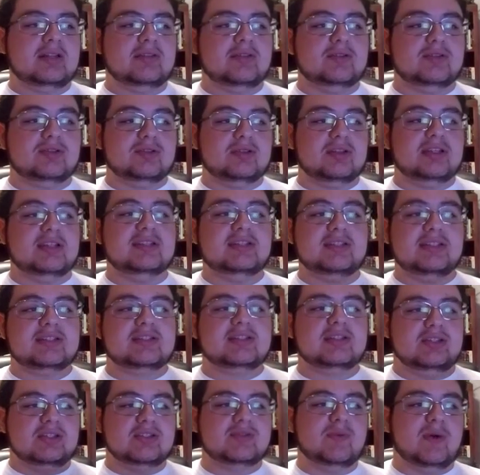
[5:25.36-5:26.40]
And those are the
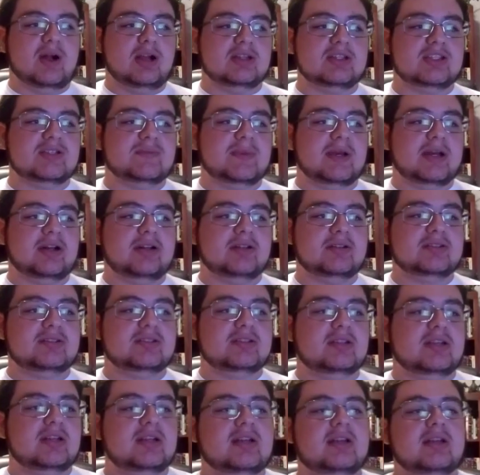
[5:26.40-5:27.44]
easiest and smallest
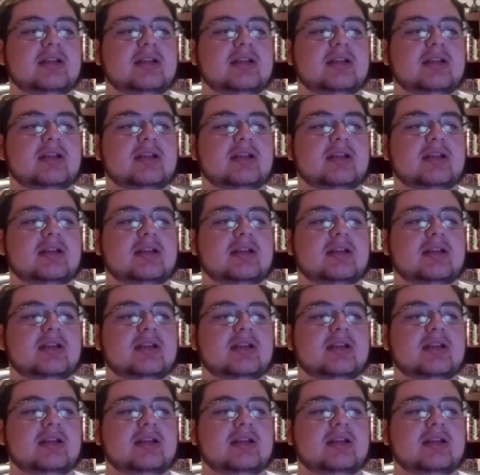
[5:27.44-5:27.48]
spells.